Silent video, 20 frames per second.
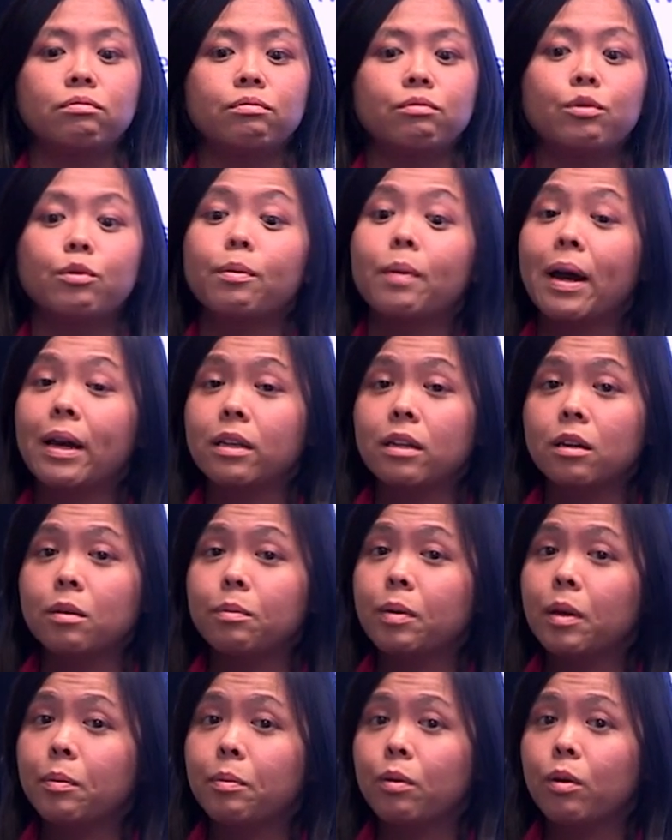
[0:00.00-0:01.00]
reminding
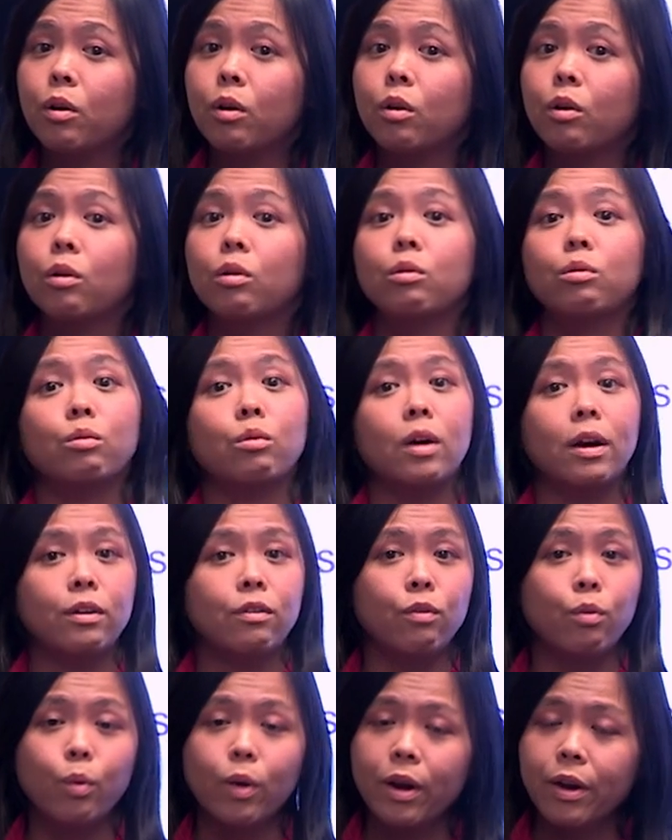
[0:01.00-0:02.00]
people kind
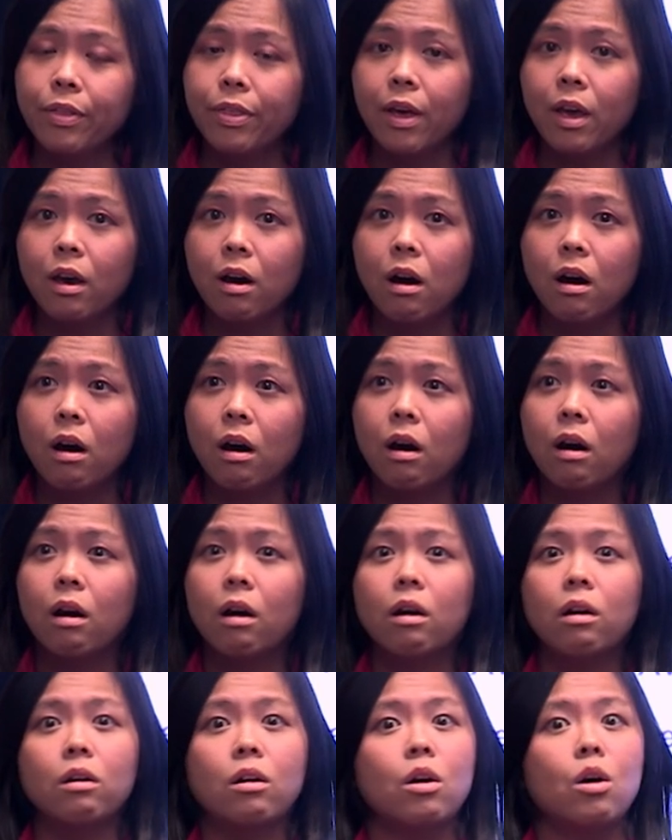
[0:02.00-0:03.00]
of where they
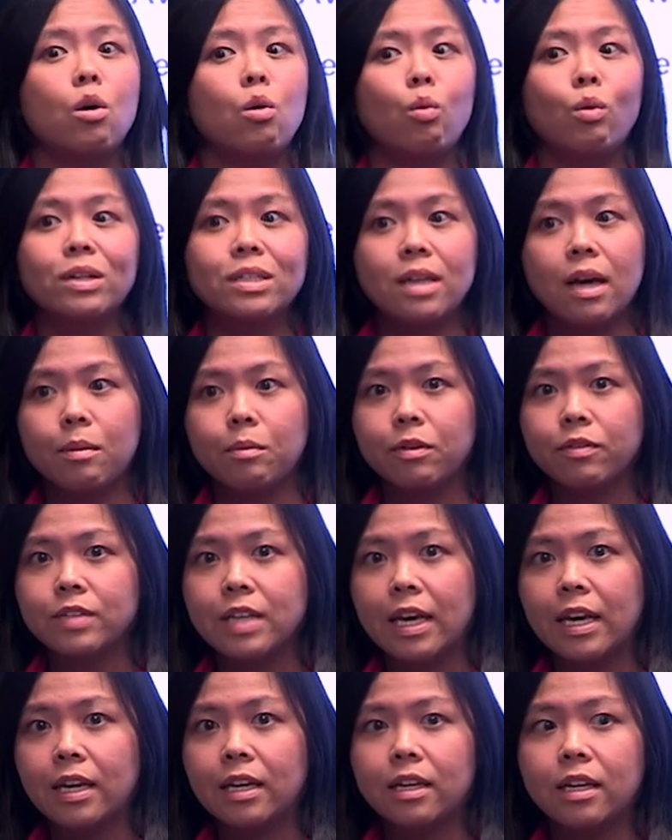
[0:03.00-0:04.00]
are, what time of
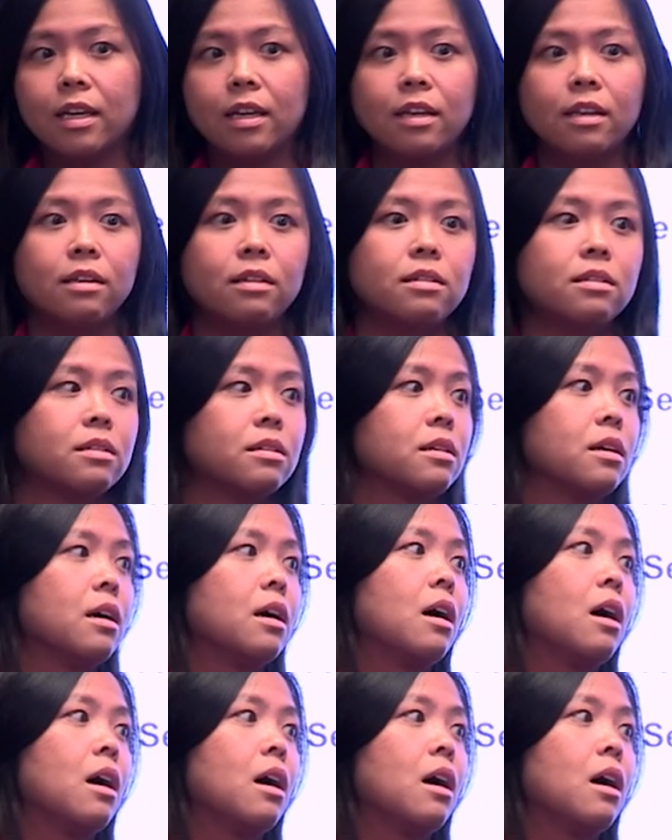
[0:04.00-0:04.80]
day it is,